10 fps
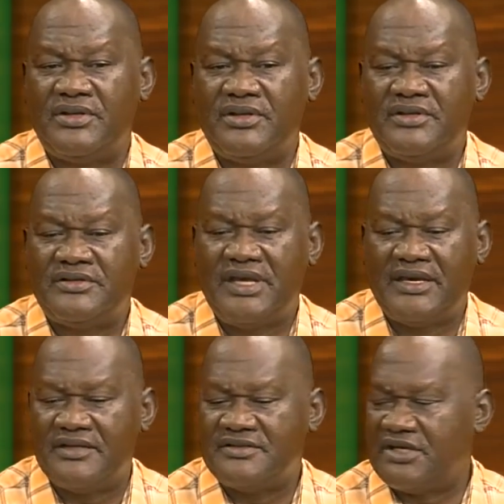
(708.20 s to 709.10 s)
they can
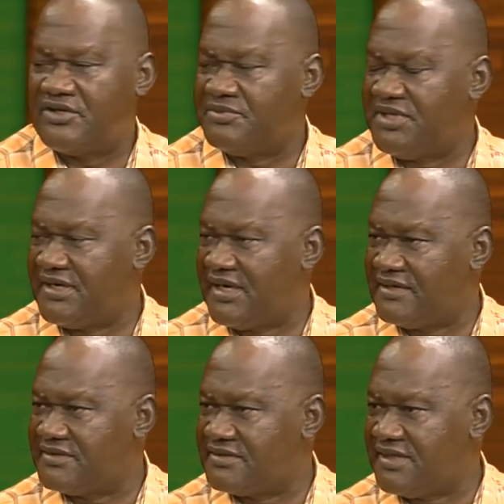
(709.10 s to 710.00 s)
set up daycare
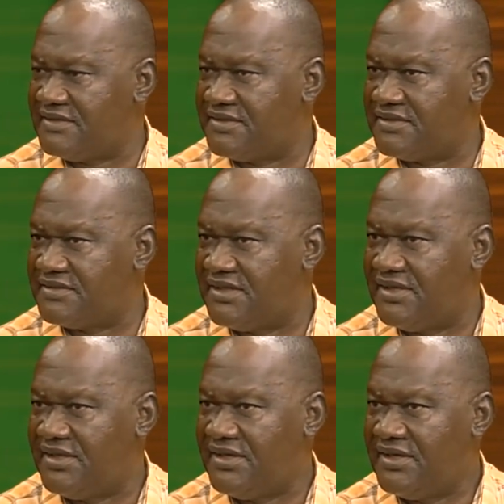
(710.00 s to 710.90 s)
centers.
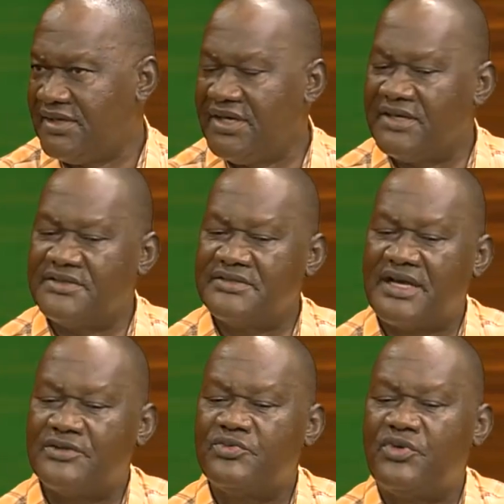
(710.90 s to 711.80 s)
They can
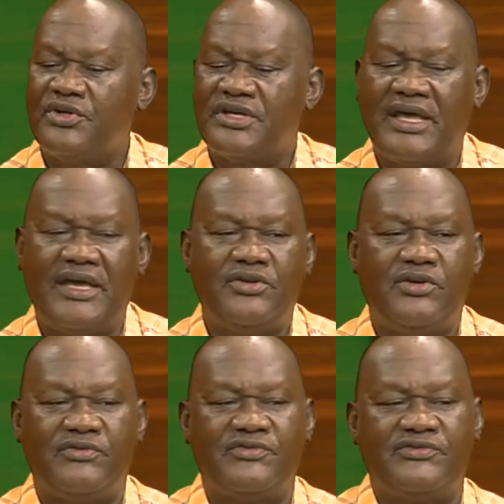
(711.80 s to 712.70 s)
start one kind of
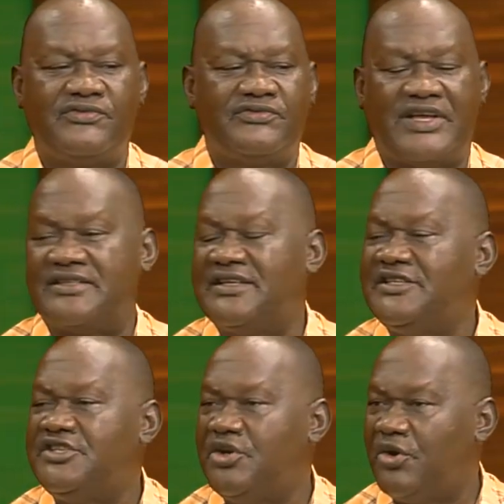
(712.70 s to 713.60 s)

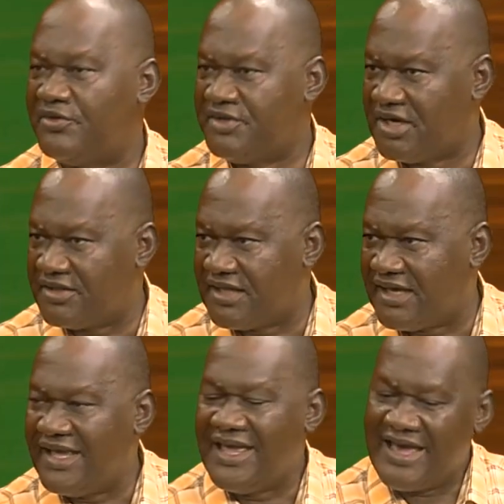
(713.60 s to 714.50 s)
facility or the other
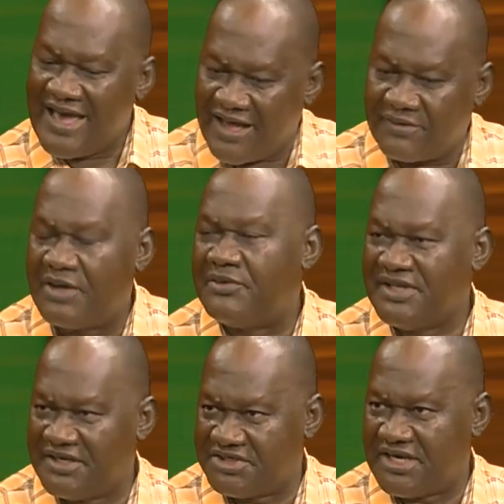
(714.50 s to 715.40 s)
around their
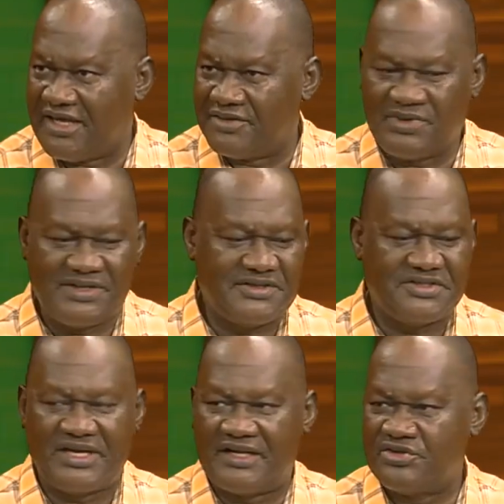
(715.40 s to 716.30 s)
child, whether the
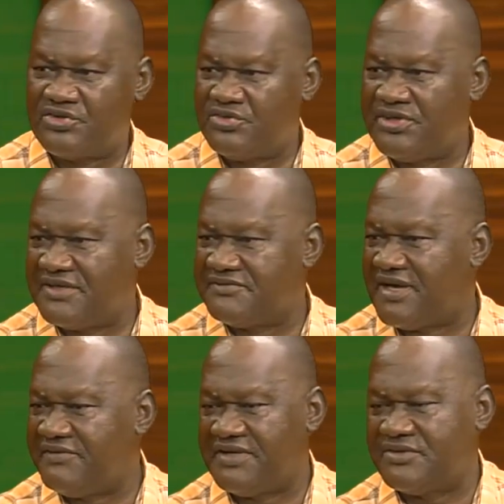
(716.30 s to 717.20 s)
child is two years, five
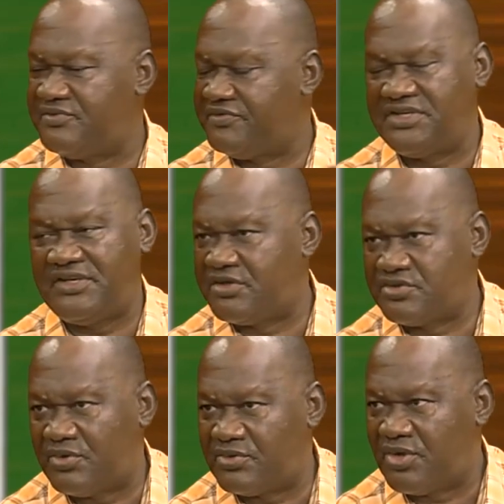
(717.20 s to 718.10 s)
years, 15 years
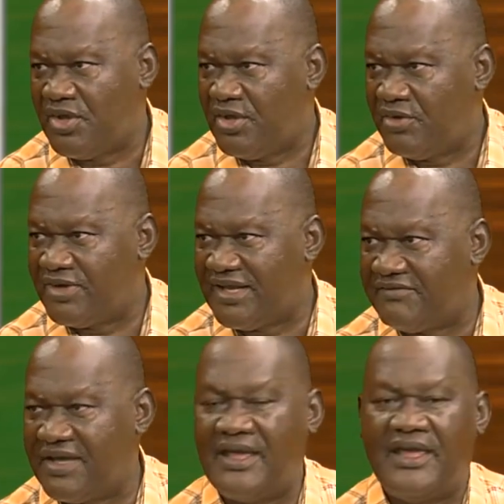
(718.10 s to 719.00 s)
old, or whatever.
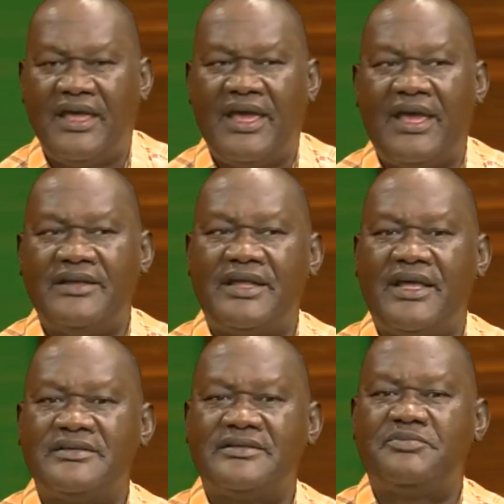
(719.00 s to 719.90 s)
And
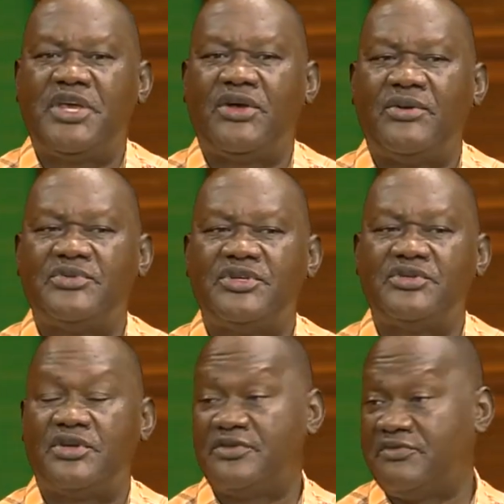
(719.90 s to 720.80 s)
that becomes a
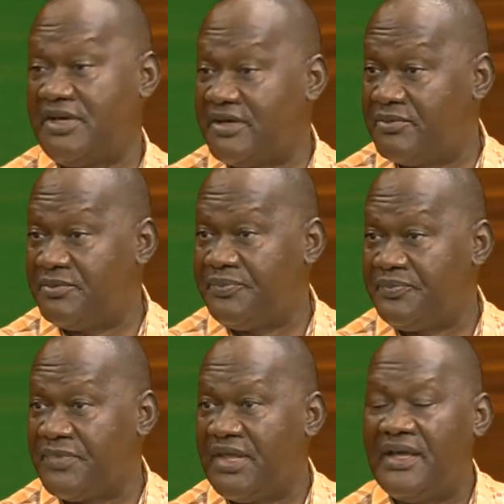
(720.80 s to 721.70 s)
source of income.
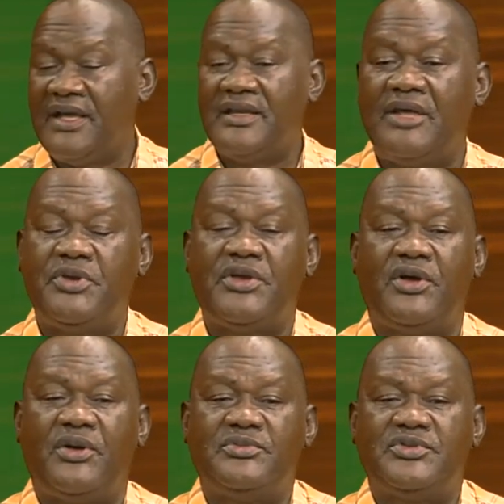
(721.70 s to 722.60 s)
And
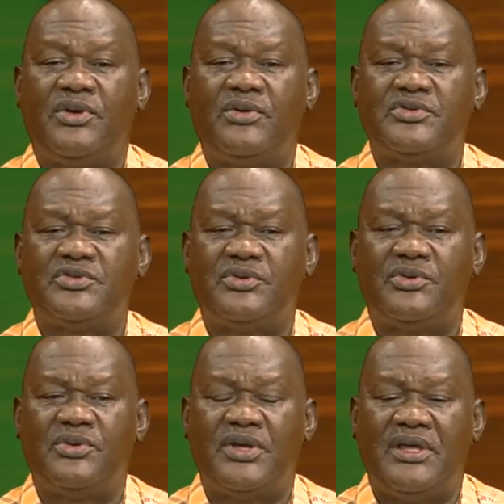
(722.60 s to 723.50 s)
becomes also
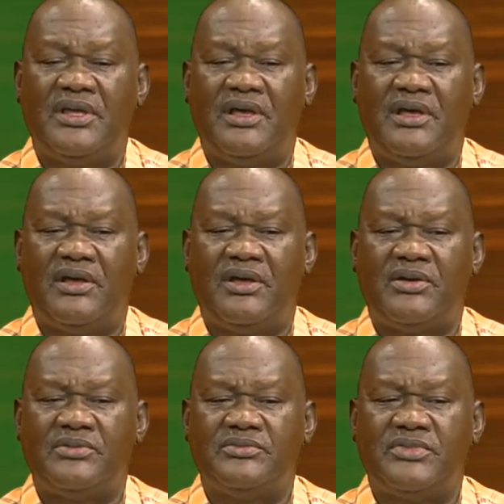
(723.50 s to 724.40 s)

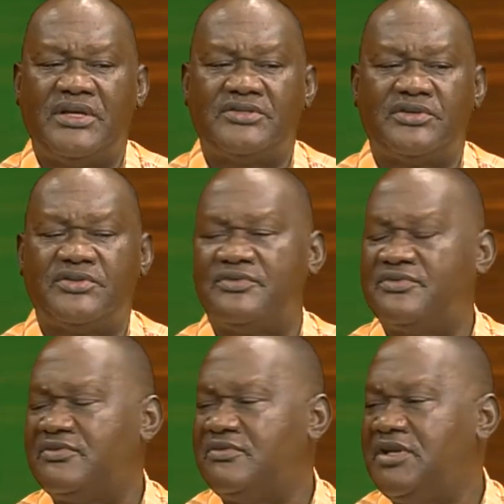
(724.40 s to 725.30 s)
um, a source of,
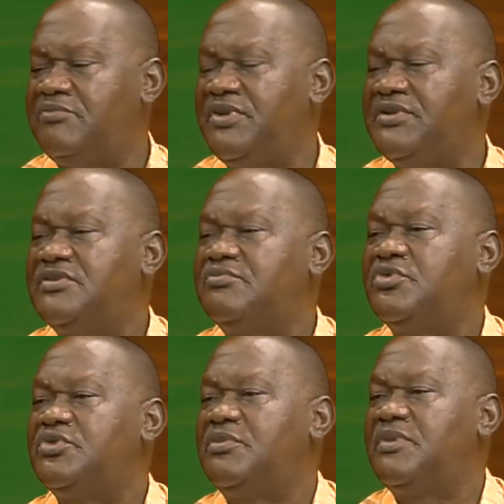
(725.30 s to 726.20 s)
it brings, puts
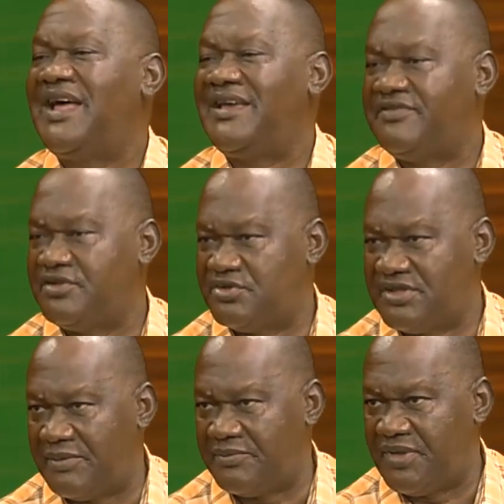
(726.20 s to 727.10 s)
some life into them.
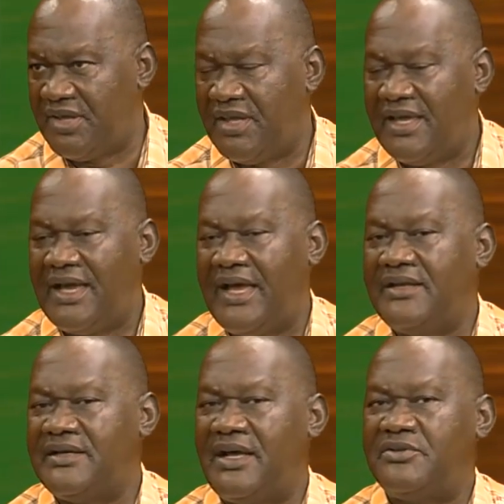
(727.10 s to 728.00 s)
And
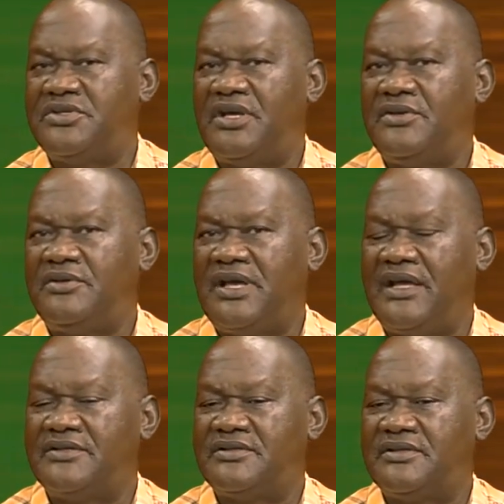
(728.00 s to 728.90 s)
I'll tell you
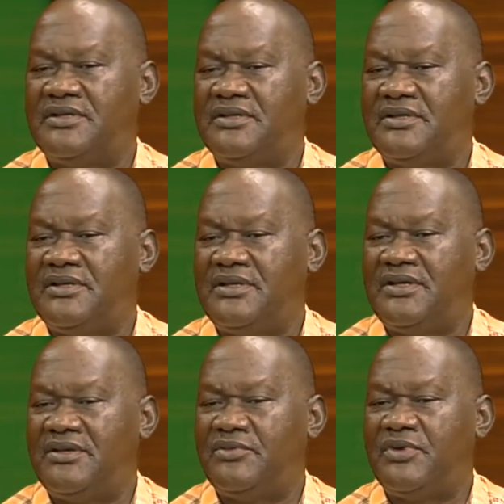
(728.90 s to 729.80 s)
that
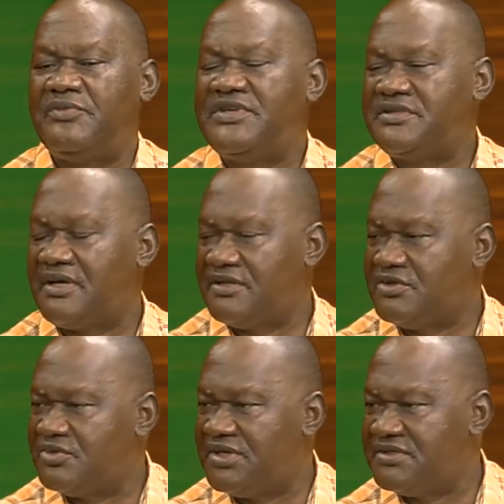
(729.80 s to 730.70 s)
when we started in
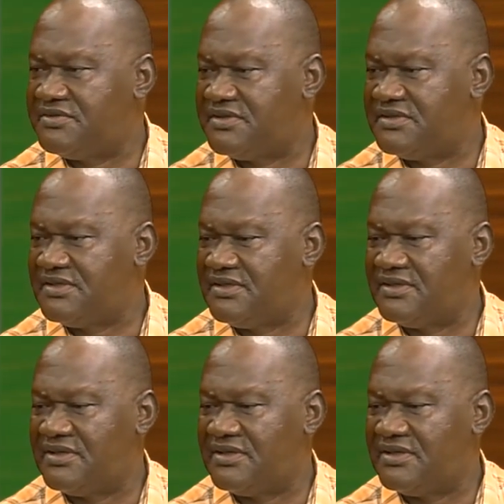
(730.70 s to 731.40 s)
2013,